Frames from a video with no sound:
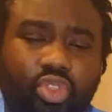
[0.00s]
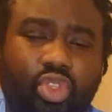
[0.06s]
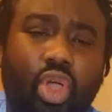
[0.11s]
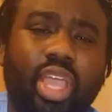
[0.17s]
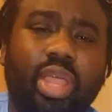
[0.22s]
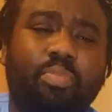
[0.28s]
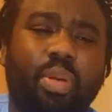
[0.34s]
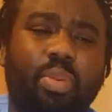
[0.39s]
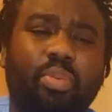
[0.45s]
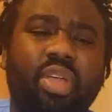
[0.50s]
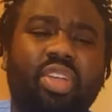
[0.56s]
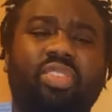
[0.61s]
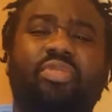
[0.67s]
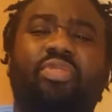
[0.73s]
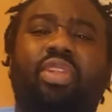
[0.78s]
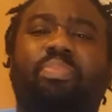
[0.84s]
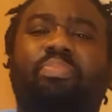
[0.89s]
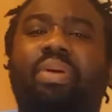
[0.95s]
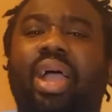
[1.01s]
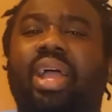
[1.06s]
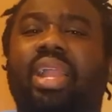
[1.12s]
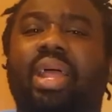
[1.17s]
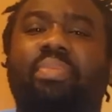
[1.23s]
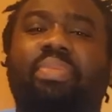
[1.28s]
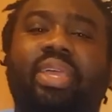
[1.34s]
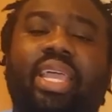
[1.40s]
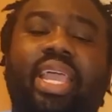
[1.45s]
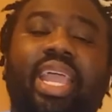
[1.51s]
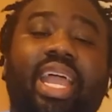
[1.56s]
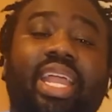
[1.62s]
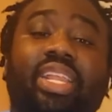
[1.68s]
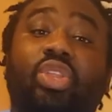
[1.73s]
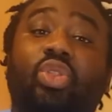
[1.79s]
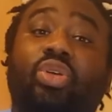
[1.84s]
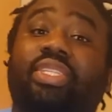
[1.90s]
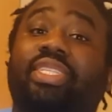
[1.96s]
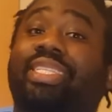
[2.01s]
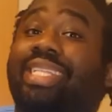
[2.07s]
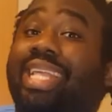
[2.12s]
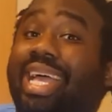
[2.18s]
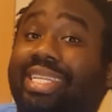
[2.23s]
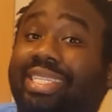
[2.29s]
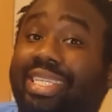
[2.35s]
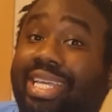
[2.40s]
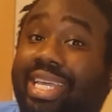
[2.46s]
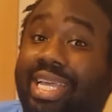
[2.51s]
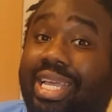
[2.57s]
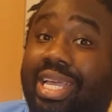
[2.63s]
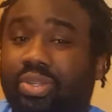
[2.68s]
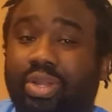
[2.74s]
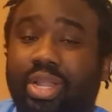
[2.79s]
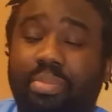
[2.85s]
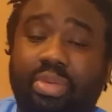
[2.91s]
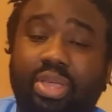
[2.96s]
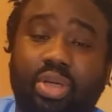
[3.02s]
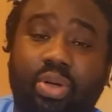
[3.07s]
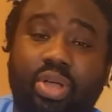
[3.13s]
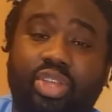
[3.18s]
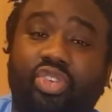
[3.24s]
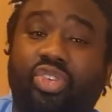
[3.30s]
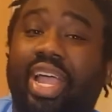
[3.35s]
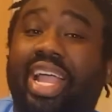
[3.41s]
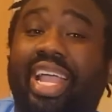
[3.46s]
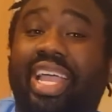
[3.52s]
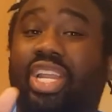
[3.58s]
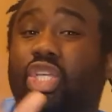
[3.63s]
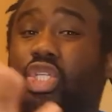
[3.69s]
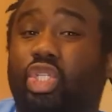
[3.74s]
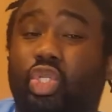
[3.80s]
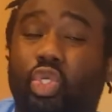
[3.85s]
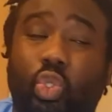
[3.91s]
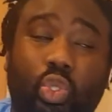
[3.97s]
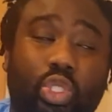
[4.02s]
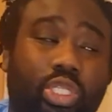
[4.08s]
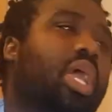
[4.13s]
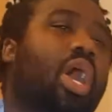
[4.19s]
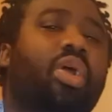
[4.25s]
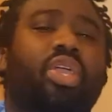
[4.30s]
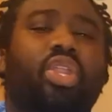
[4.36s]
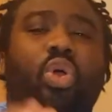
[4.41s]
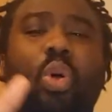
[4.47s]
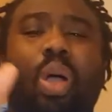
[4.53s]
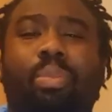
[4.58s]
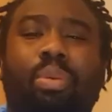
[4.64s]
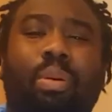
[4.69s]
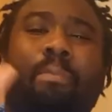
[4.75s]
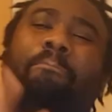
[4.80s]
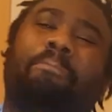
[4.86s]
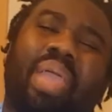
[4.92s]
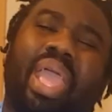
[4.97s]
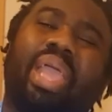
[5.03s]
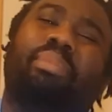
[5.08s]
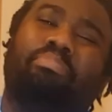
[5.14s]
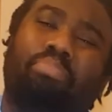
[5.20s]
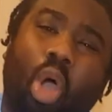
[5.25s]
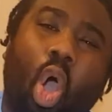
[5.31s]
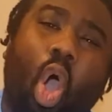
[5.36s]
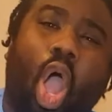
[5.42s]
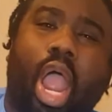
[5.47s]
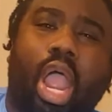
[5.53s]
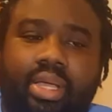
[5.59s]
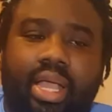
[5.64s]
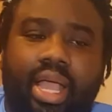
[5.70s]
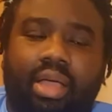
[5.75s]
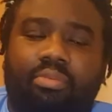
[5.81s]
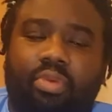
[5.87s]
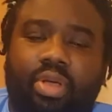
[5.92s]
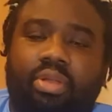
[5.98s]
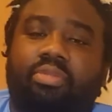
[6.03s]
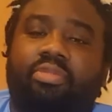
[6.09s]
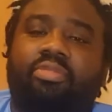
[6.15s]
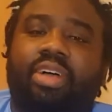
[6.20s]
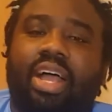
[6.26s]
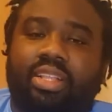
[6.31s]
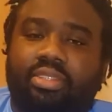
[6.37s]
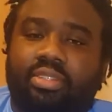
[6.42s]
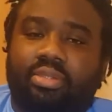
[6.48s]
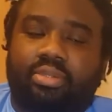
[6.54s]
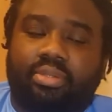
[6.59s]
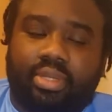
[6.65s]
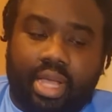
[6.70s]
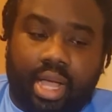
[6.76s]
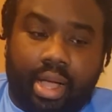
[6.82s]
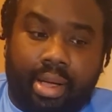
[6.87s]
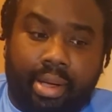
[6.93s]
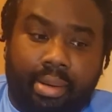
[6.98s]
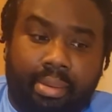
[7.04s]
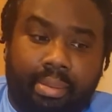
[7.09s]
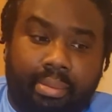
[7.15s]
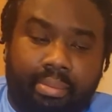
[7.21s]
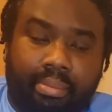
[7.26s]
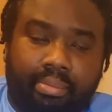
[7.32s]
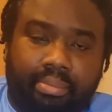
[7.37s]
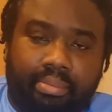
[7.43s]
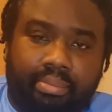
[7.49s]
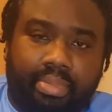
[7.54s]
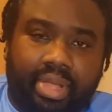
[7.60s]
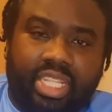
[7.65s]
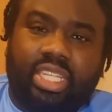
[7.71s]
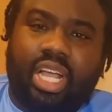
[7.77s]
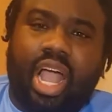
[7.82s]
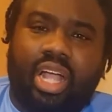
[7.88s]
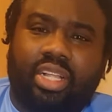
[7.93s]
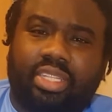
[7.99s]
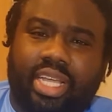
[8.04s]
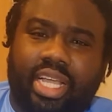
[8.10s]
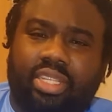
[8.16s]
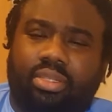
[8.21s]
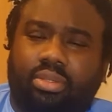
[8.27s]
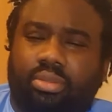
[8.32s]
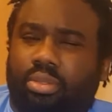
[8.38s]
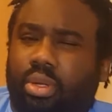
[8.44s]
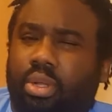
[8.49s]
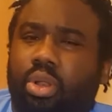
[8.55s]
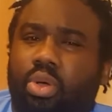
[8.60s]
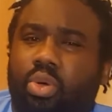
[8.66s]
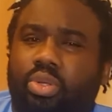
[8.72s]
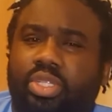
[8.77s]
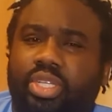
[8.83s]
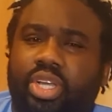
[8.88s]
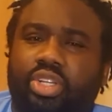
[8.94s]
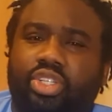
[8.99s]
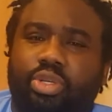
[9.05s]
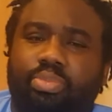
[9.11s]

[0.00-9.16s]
So in preparation for the party, I'm thinking, hey, I need to look snazzy. So let me go and try and get a suit. Now, you know, I'm a big boy. Well, fat. It's hard to get clothes here in